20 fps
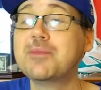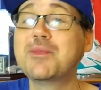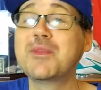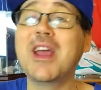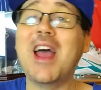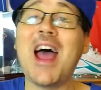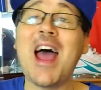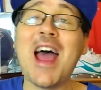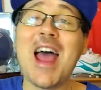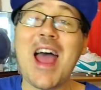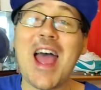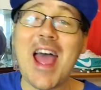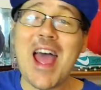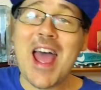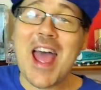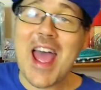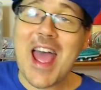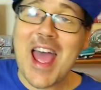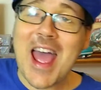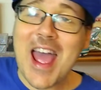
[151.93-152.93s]

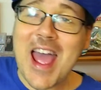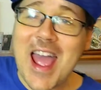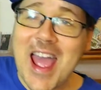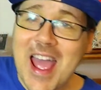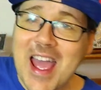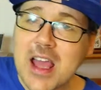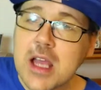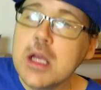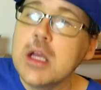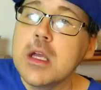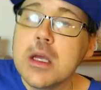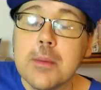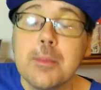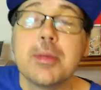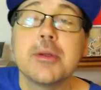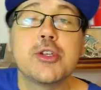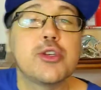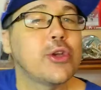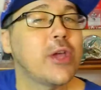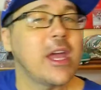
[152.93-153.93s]

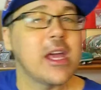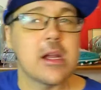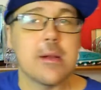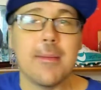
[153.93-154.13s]
But you can't